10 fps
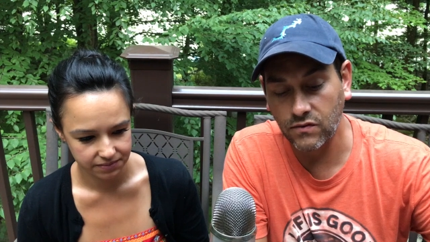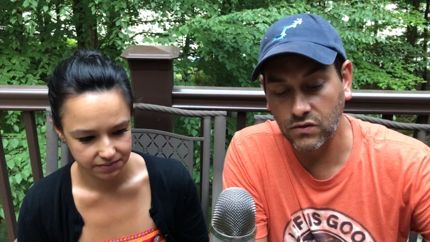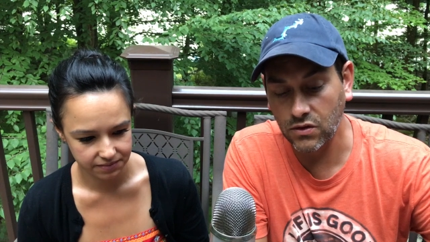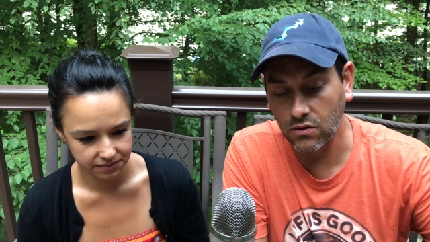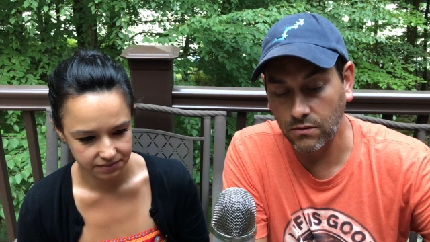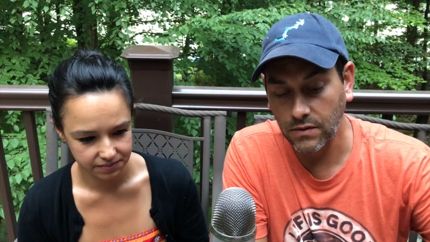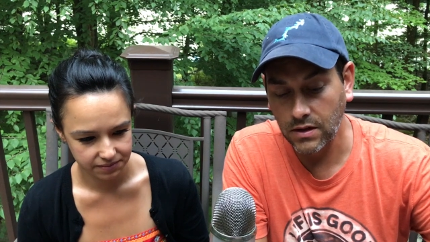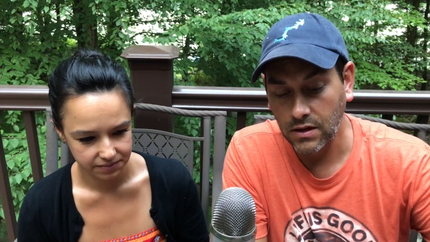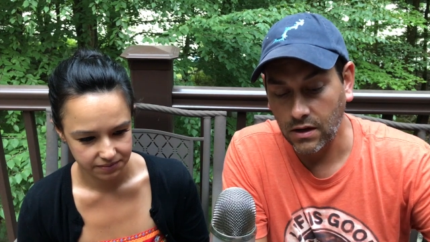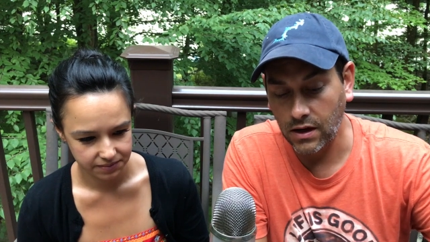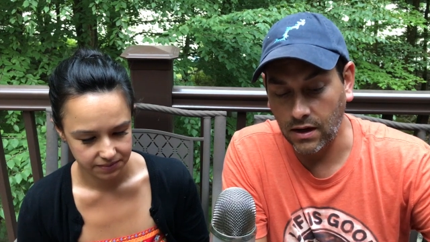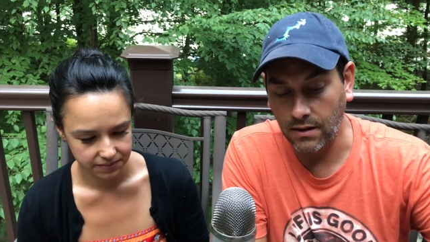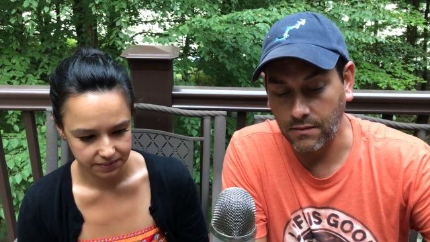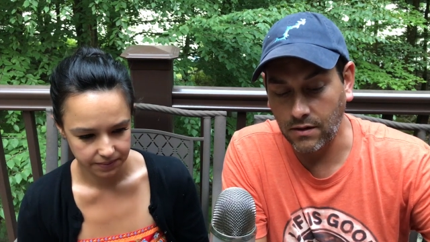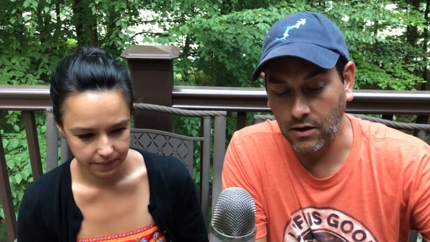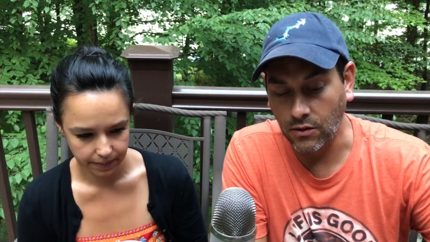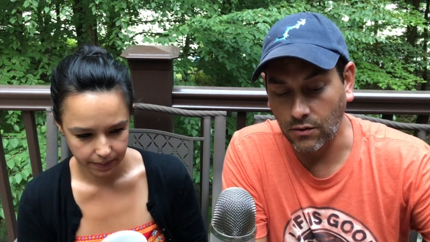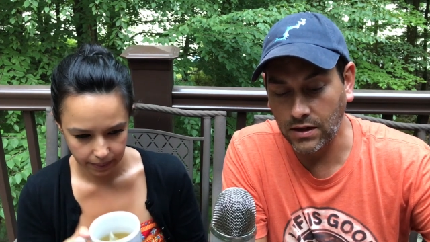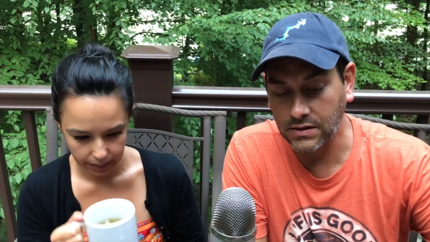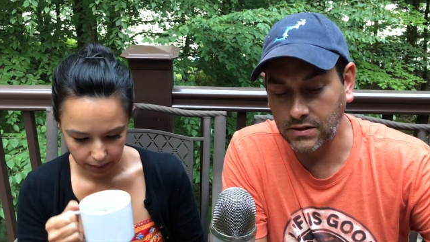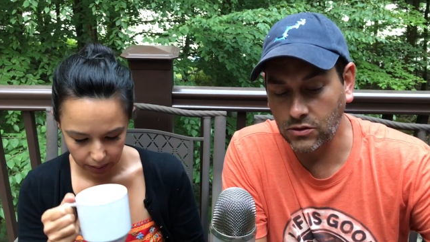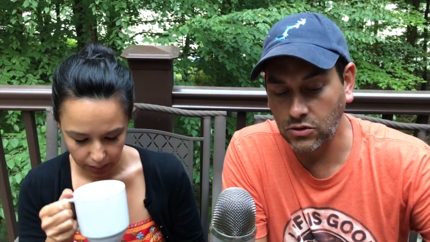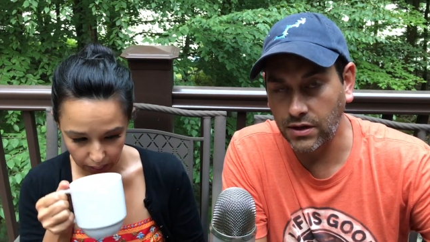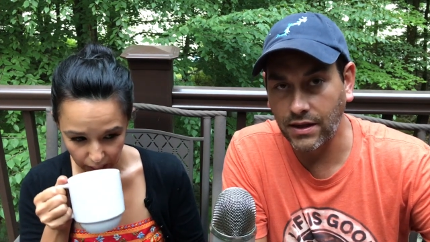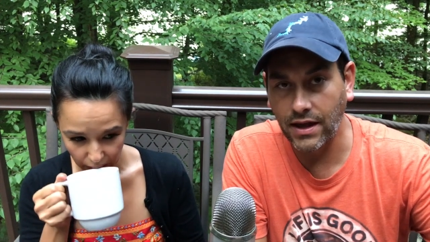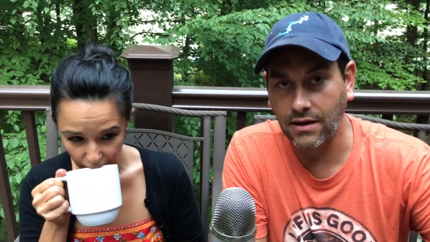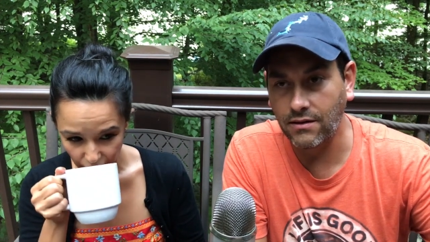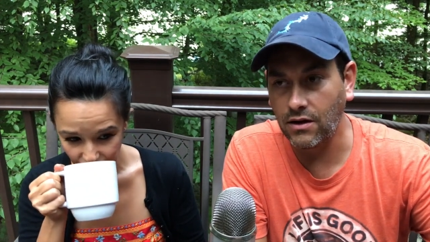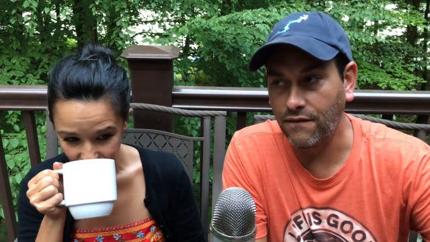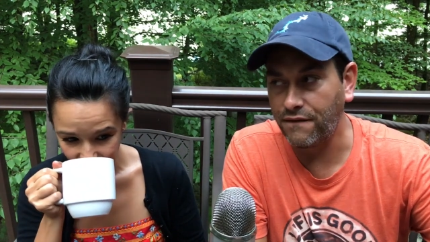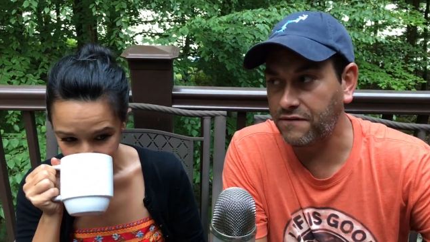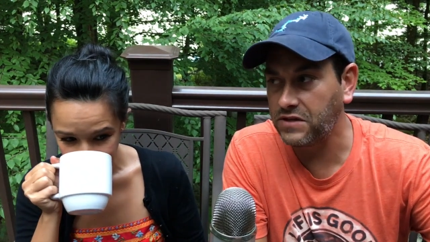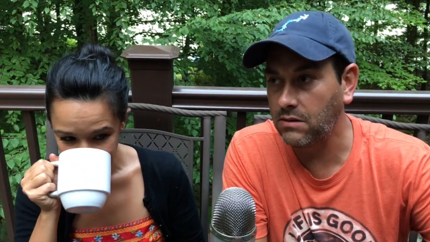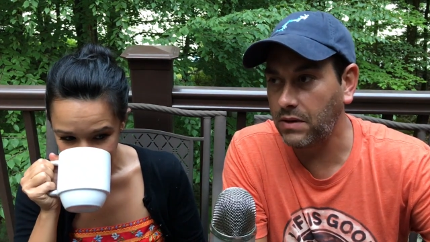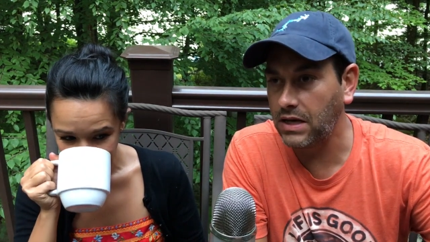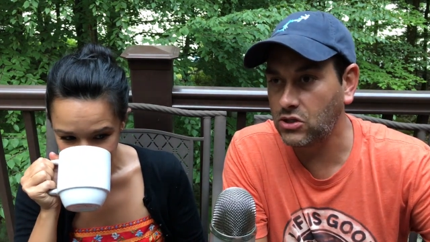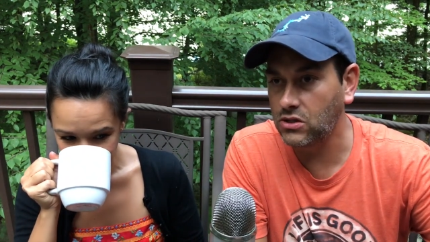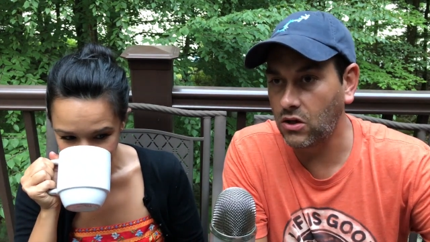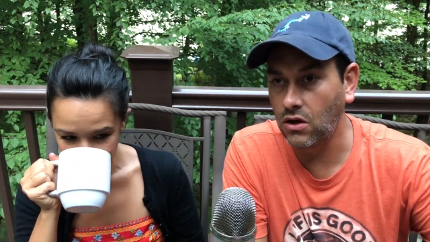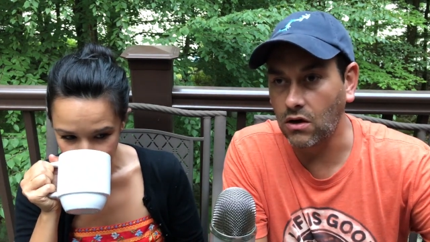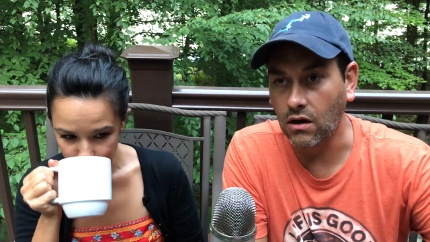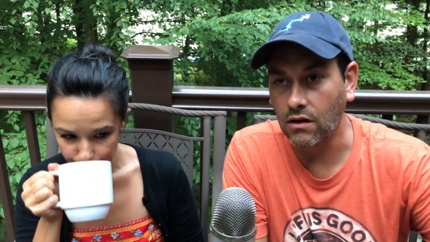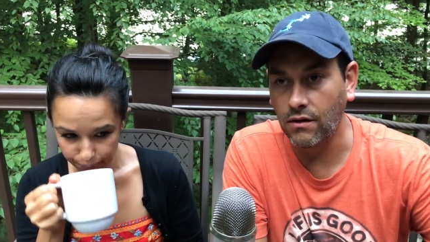Speaker 1: So, um, you know, it's usually like you know 15 pages long